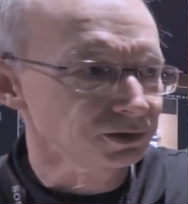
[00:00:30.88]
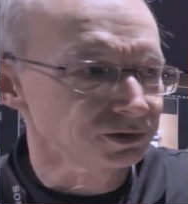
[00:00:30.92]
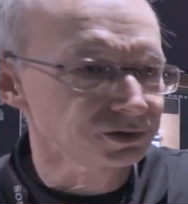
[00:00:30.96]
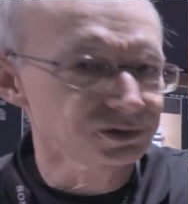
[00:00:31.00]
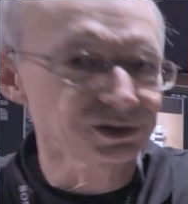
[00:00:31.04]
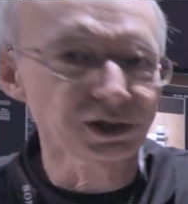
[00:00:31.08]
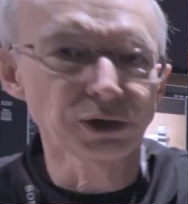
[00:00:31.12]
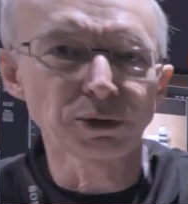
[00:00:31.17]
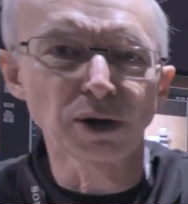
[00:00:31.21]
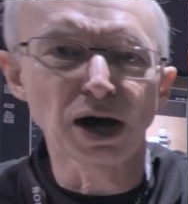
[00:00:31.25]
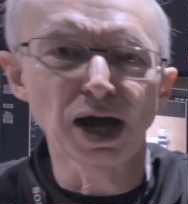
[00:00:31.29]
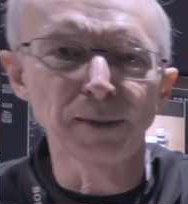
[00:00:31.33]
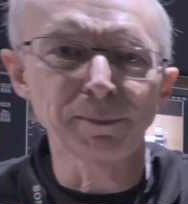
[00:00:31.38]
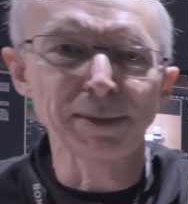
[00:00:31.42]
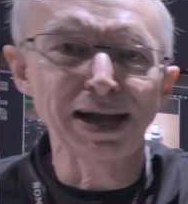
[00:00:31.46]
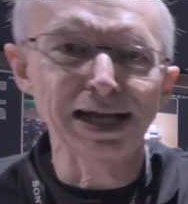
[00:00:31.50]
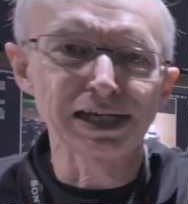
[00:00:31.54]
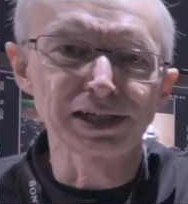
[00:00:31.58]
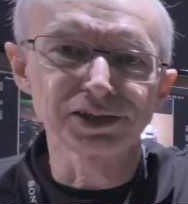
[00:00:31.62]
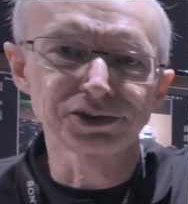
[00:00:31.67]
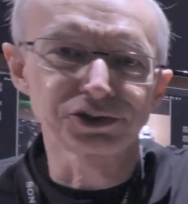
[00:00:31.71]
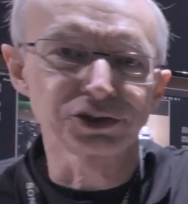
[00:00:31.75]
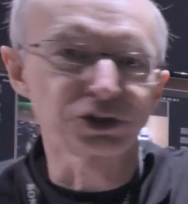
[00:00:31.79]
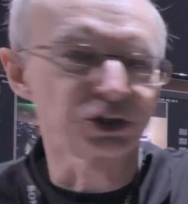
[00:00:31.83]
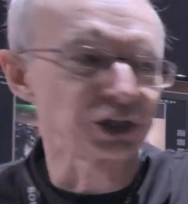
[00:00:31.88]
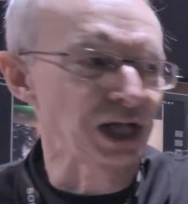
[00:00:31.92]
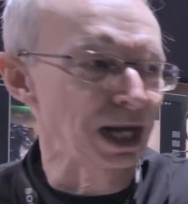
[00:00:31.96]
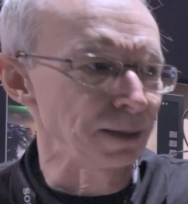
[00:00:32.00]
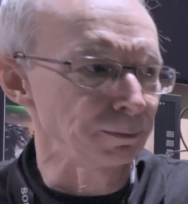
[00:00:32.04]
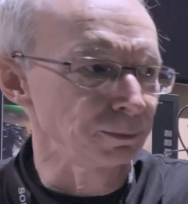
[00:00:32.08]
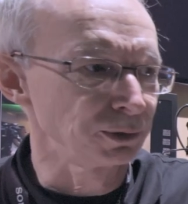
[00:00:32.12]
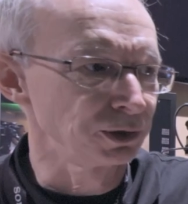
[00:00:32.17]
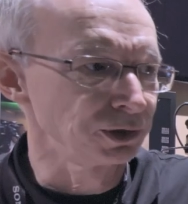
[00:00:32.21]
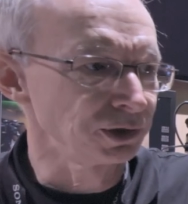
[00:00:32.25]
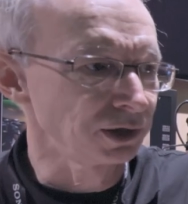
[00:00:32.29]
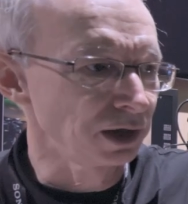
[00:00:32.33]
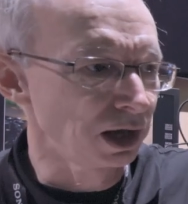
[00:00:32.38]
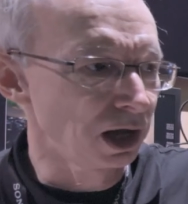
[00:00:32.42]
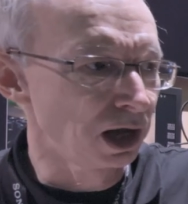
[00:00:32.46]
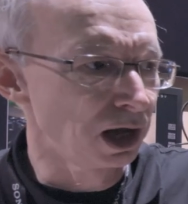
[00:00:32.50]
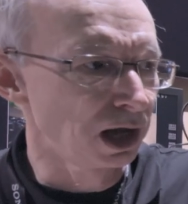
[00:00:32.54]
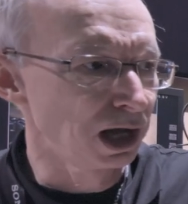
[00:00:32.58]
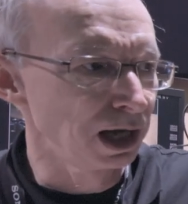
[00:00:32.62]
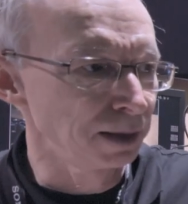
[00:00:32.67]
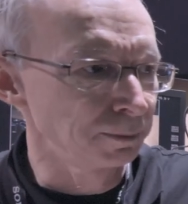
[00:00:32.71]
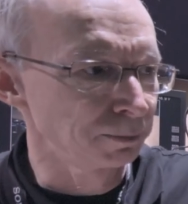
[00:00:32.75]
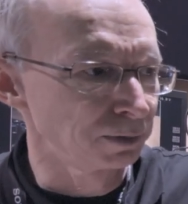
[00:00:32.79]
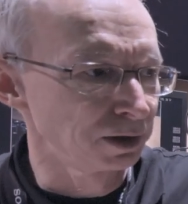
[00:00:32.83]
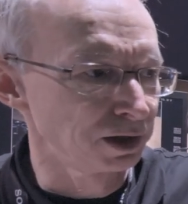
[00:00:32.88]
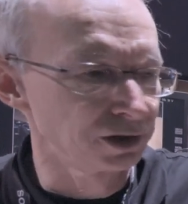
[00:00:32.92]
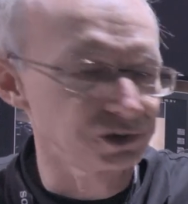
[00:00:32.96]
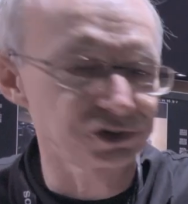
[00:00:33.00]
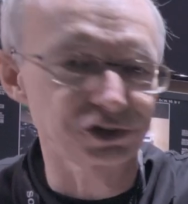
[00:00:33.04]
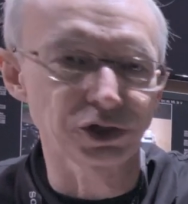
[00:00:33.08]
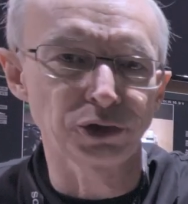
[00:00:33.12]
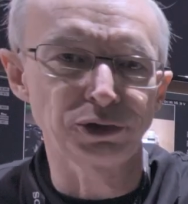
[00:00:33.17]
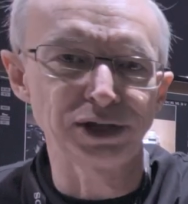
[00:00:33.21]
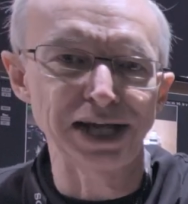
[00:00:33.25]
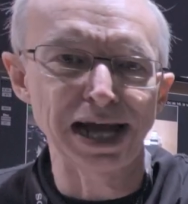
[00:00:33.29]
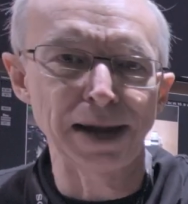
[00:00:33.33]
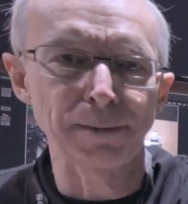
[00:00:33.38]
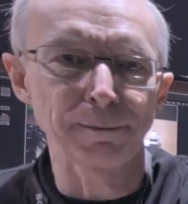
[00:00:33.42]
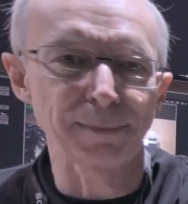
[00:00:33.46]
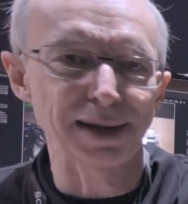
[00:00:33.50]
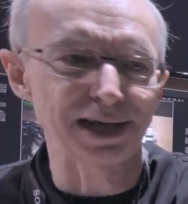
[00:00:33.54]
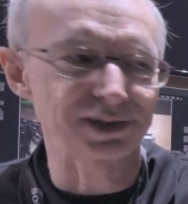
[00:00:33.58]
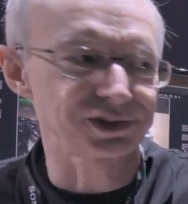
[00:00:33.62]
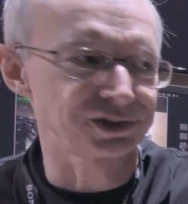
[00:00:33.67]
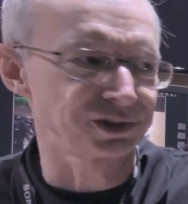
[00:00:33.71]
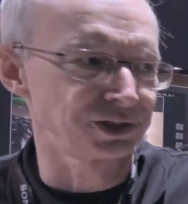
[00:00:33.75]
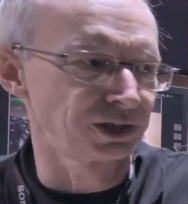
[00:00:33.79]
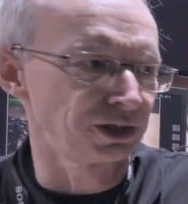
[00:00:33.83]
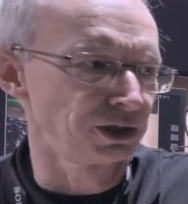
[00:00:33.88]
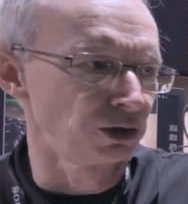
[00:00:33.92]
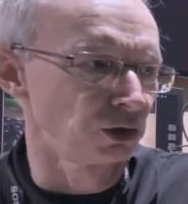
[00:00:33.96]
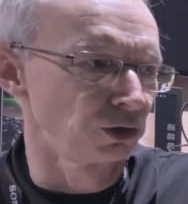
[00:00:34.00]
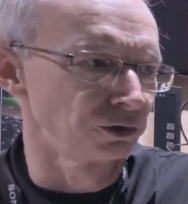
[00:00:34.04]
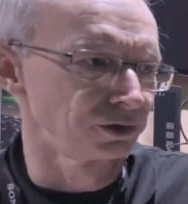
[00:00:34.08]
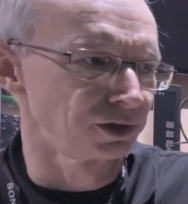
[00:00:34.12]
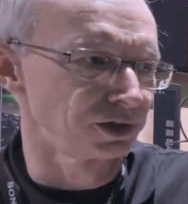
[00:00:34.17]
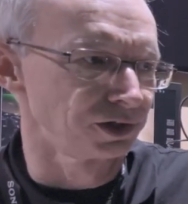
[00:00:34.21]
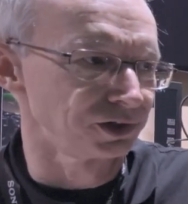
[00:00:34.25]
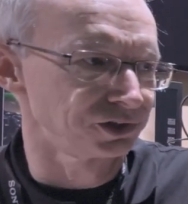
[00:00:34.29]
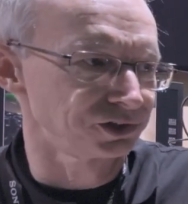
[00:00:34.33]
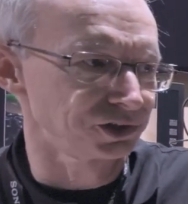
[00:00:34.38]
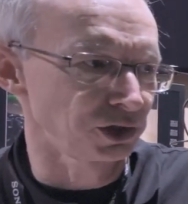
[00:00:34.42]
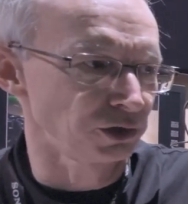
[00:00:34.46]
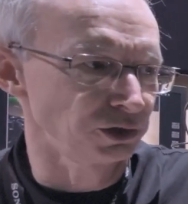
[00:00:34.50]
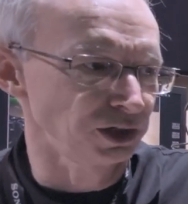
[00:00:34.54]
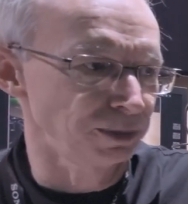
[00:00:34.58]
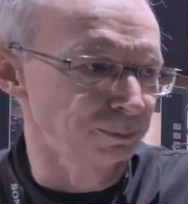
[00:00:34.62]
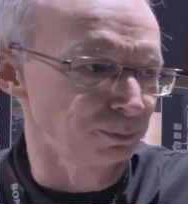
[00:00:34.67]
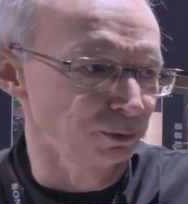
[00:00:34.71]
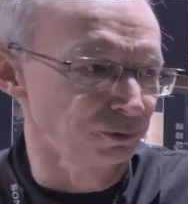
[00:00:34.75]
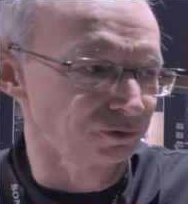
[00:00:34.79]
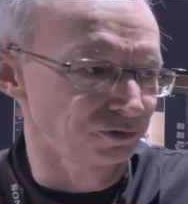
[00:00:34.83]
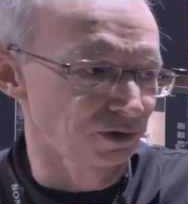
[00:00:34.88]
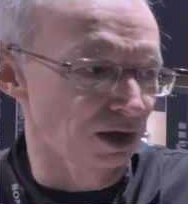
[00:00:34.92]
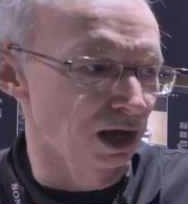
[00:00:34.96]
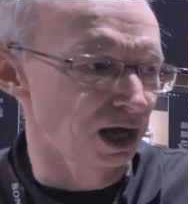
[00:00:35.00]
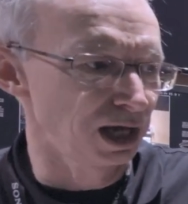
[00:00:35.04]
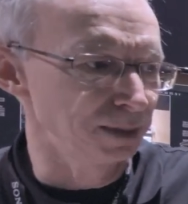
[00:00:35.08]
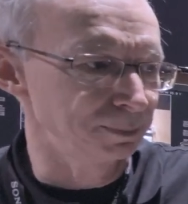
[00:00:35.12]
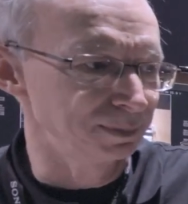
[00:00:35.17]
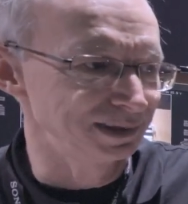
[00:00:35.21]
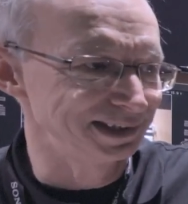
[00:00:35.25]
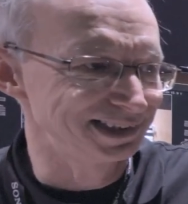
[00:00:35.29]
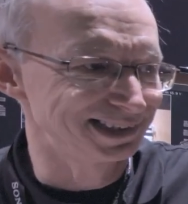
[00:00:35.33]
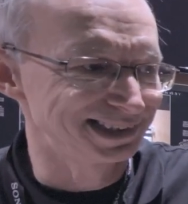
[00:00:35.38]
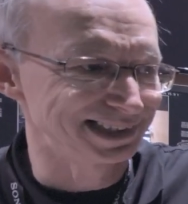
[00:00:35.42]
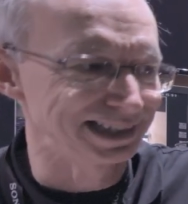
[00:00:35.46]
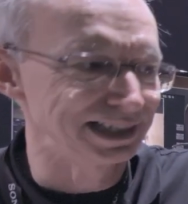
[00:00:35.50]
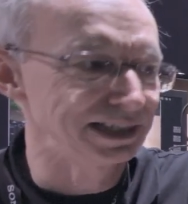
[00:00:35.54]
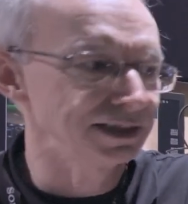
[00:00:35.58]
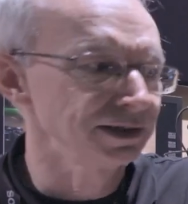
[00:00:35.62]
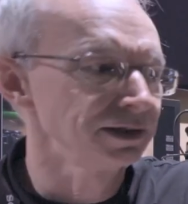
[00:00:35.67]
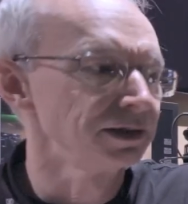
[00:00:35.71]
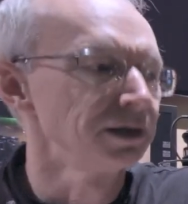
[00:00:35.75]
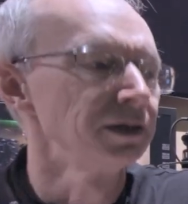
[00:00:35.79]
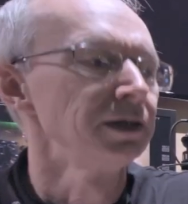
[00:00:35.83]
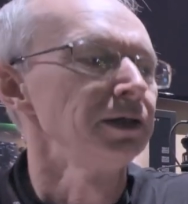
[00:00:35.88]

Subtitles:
So I'm Alister Chapman, I'm a Sony ambassador on the Sony booth at IBC,